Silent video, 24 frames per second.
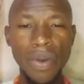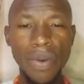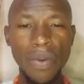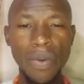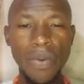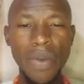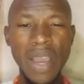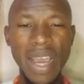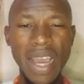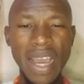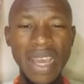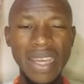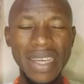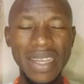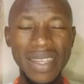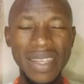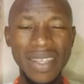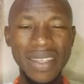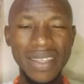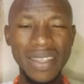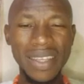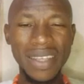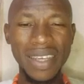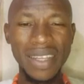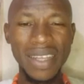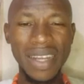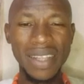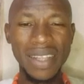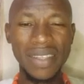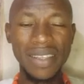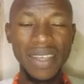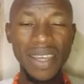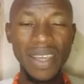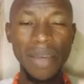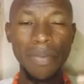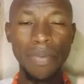where it is said that
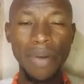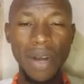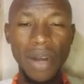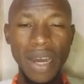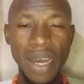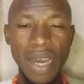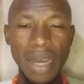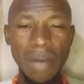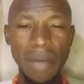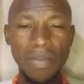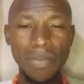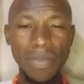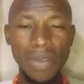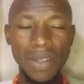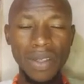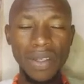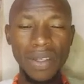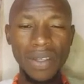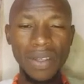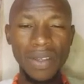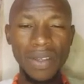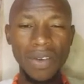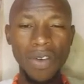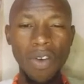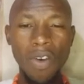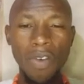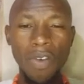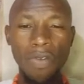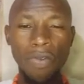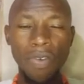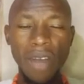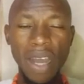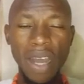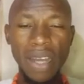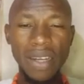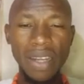Abraham
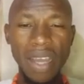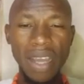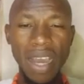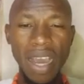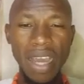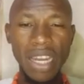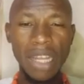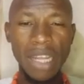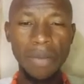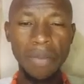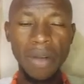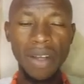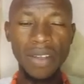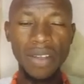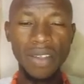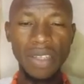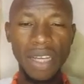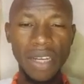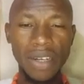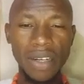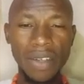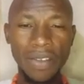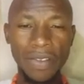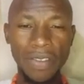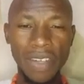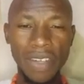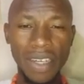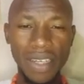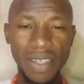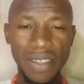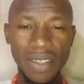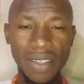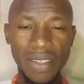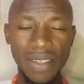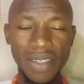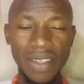offered animal
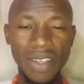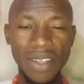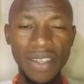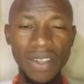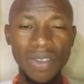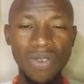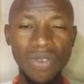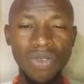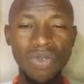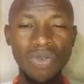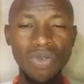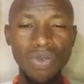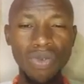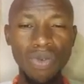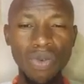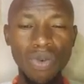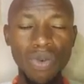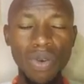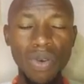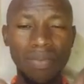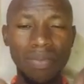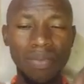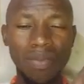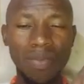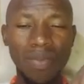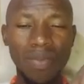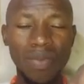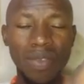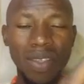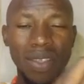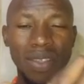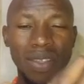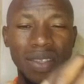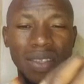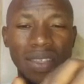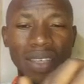sacrifice to
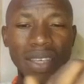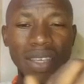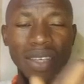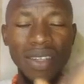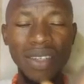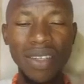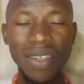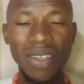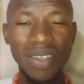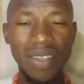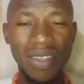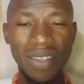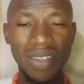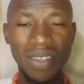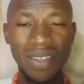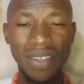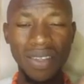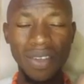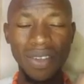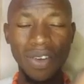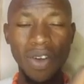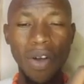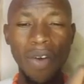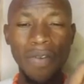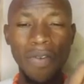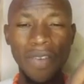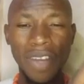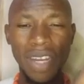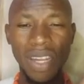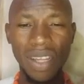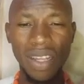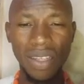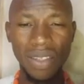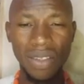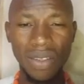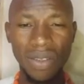seal his
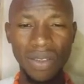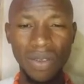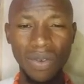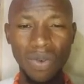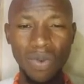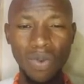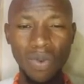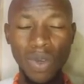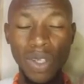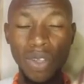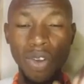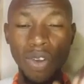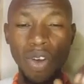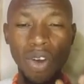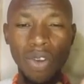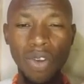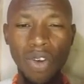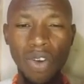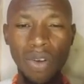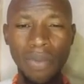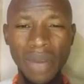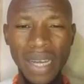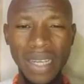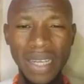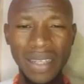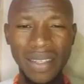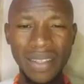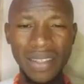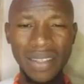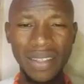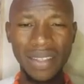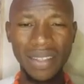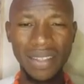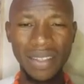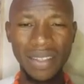covenant with God Almighty.